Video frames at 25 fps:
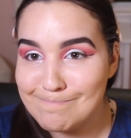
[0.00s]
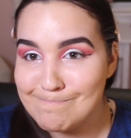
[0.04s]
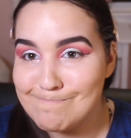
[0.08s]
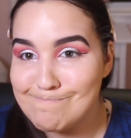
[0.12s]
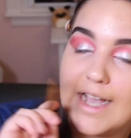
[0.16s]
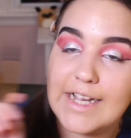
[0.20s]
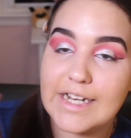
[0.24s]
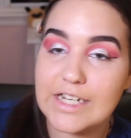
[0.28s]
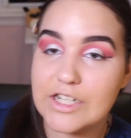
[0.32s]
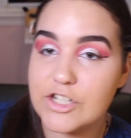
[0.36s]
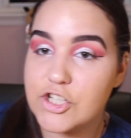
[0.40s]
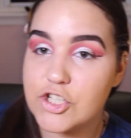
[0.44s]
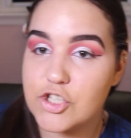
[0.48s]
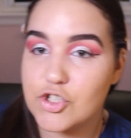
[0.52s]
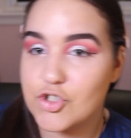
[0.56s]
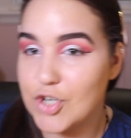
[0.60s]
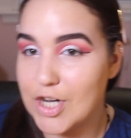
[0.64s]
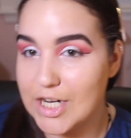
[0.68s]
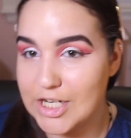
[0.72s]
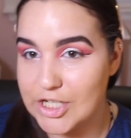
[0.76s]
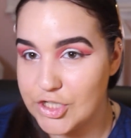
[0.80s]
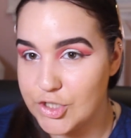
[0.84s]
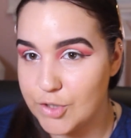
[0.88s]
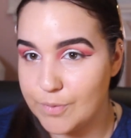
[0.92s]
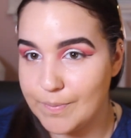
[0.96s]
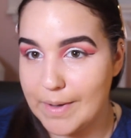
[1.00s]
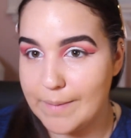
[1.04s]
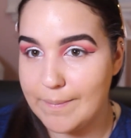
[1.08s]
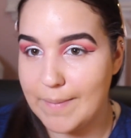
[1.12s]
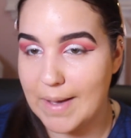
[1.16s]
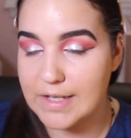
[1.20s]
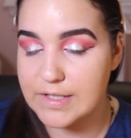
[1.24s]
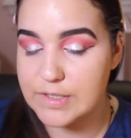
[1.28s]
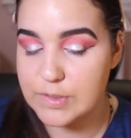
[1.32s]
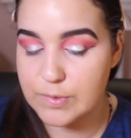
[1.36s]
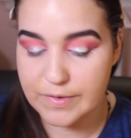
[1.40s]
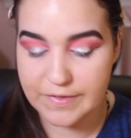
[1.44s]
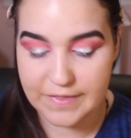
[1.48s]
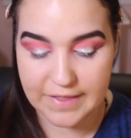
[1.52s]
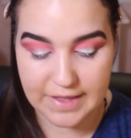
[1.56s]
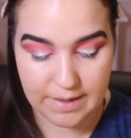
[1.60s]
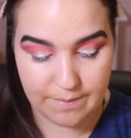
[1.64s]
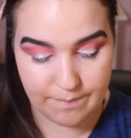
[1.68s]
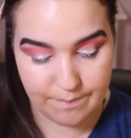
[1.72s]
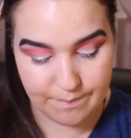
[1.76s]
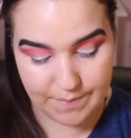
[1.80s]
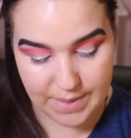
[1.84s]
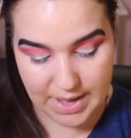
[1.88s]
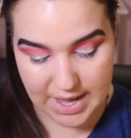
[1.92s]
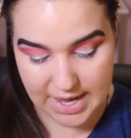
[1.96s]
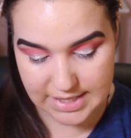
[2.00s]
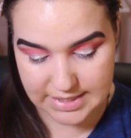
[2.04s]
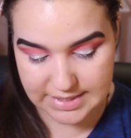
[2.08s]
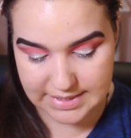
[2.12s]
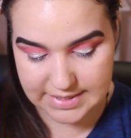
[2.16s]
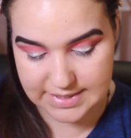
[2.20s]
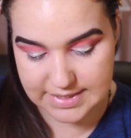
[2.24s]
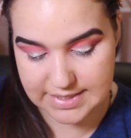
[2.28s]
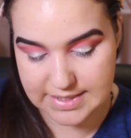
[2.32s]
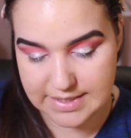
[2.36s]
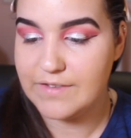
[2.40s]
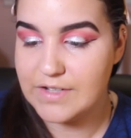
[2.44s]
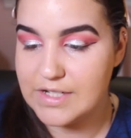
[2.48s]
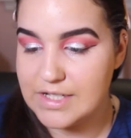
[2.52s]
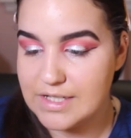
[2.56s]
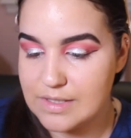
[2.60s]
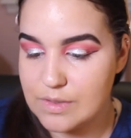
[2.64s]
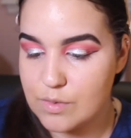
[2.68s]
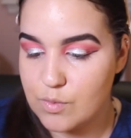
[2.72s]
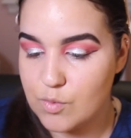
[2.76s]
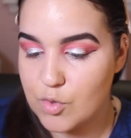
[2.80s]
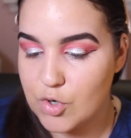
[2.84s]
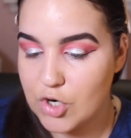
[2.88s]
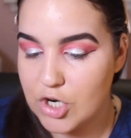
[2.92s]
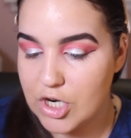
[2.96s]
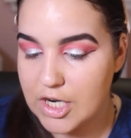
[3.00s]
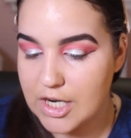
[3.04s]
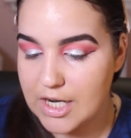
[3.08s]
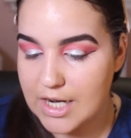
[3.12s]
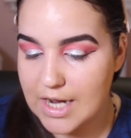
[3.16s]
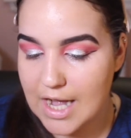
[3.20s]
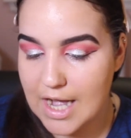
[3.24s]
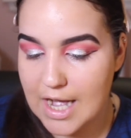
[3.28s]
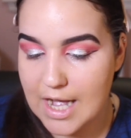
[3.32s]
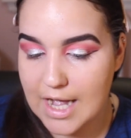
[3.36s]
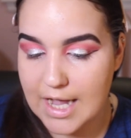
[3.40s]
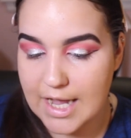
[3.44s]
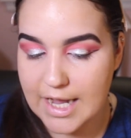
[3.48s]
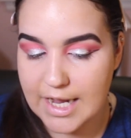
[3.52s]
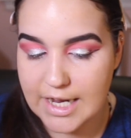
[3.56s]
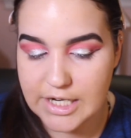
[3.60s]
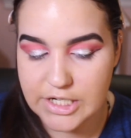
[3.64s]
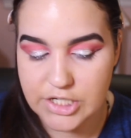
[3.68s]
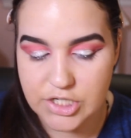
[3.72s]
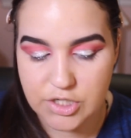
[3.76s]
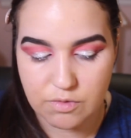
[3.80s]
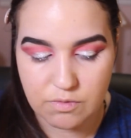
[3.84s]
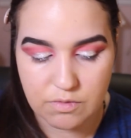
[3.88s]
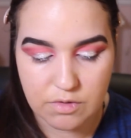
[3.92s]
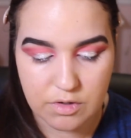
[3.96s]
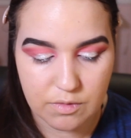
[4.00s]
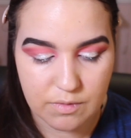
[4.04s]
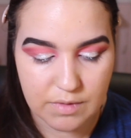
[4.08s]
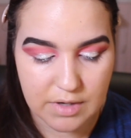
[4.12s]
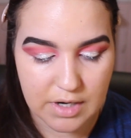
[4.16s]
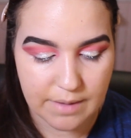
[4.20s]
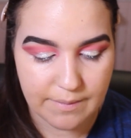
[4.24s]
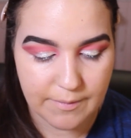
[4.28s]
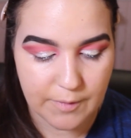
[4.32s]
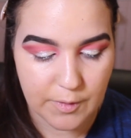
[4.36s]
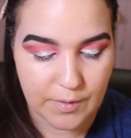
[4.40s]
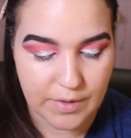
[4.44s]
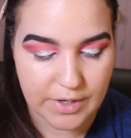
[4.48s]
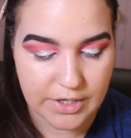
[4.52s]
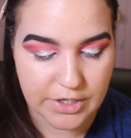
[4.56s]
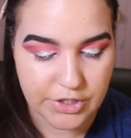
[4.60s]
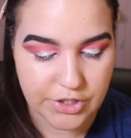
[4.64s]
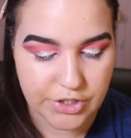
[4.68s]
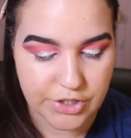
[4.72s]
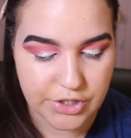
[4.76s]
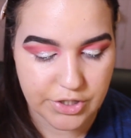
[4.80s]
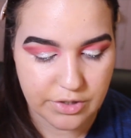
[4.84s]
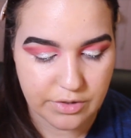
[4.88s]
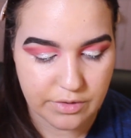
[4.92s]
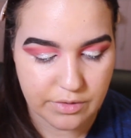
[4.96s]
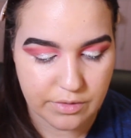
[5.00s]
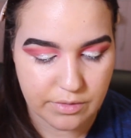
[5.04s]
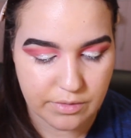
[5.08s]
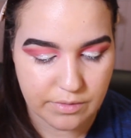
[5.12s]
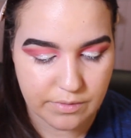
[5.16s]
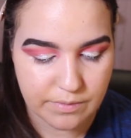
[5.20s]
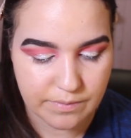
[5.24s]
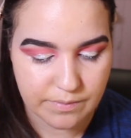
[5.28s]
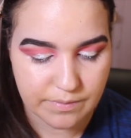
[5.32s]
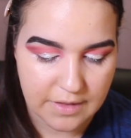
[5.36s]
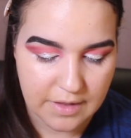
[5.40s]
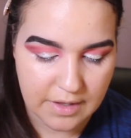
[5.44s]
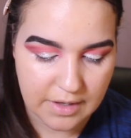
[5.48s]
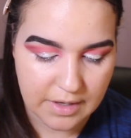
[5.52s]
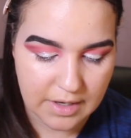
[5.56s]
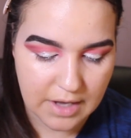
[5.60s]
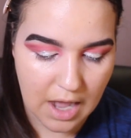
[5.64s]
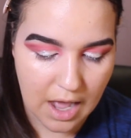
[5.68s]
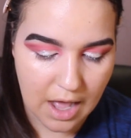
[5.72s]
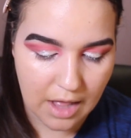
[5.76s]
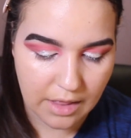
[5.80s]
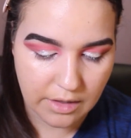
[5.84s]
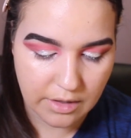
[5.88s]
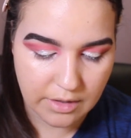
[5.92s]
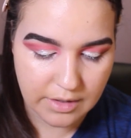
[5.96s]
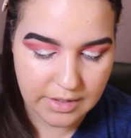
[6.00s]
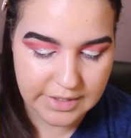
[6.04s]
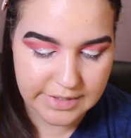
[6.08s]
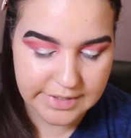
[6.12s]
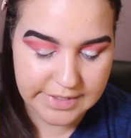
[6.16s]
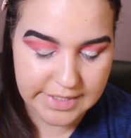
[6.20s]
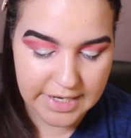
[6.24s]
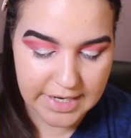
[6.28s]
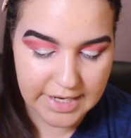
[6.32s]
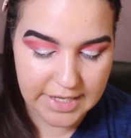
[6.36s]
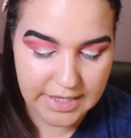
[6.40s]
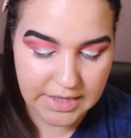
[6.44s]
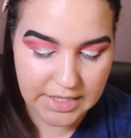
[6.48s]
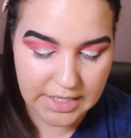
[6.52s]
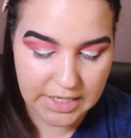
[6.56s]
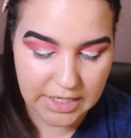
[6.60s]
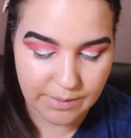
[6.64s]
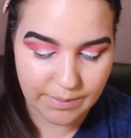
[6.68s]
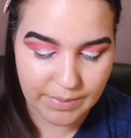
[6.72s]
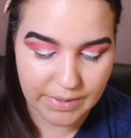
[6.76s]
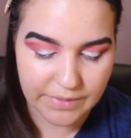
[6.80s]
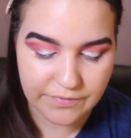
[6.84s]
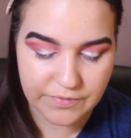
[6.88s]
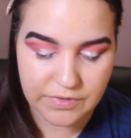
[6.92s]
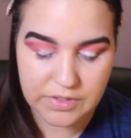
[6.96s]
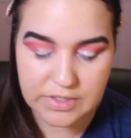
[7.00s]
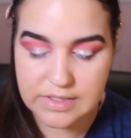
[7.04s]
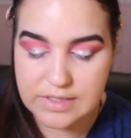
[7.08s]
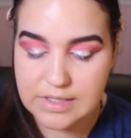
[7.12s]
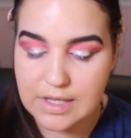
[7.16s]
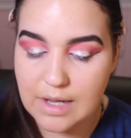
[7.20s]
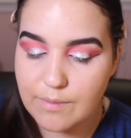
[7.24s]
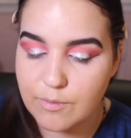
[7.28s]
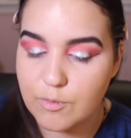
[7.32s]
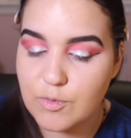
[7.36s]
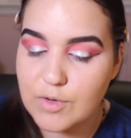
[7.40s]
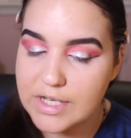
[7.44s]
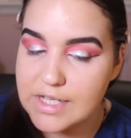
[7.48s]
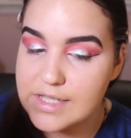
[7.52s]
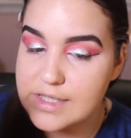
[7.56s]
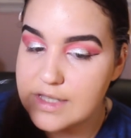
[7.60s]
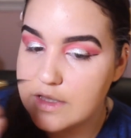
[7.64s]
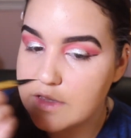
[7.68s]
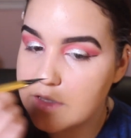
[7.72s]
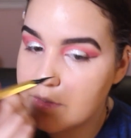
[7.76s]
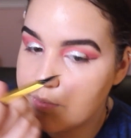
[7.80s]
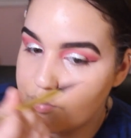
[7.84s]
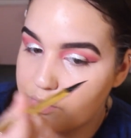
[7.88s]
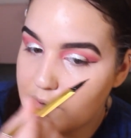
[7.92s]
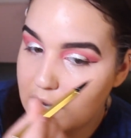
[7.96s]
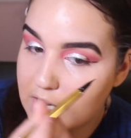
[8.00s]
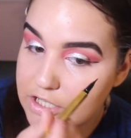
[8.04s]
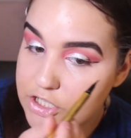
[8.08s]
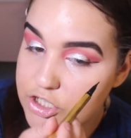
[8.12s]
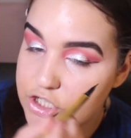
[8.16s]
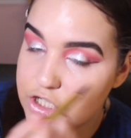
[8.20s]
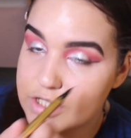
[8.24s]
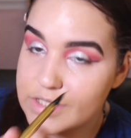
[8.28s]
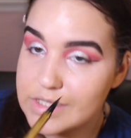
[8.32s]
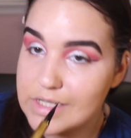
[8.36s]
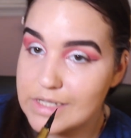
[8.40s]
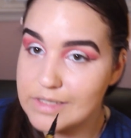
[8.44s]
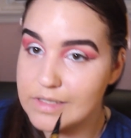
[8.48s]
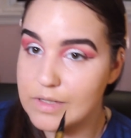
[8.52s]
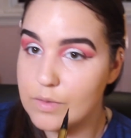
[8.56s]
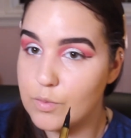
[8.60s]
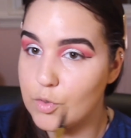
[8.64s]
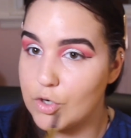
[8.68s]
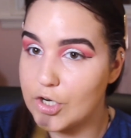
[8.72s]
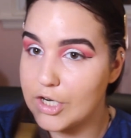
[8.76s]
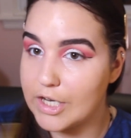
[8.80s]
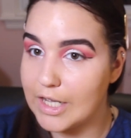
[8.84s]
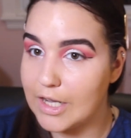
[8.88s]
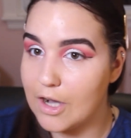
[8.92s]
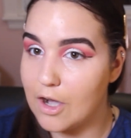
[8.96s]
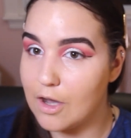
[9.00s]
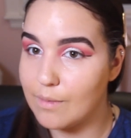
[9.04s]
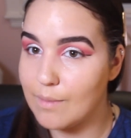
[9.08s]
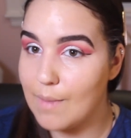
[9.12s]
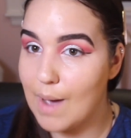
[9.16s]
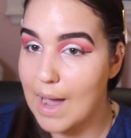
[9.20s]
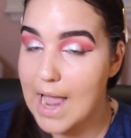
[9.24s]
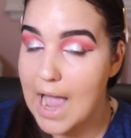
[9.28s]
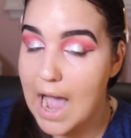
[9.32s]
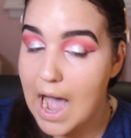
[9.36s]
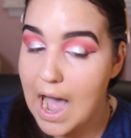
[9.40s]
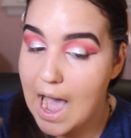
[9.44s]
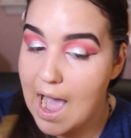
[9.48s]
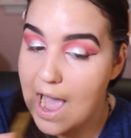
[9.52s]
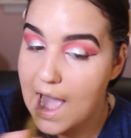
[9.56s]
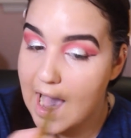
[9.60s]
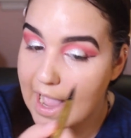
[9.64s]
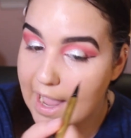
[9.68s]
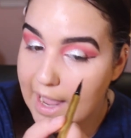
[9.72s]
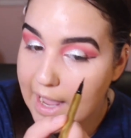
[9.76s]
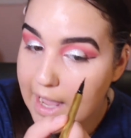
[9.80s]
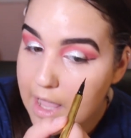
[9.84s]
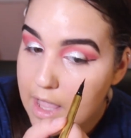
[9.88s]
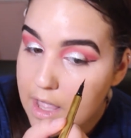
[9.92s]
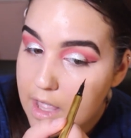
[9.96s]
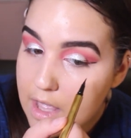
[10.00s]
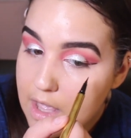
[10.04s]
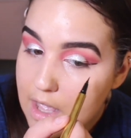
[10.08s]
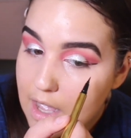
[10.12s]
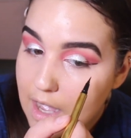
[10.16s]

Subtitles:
I'm gonna just try to do my best with it, but if it doesn't work, I don't know what I'm going to do. The color is in there, but for some reason, the brush just isn't working on my eye.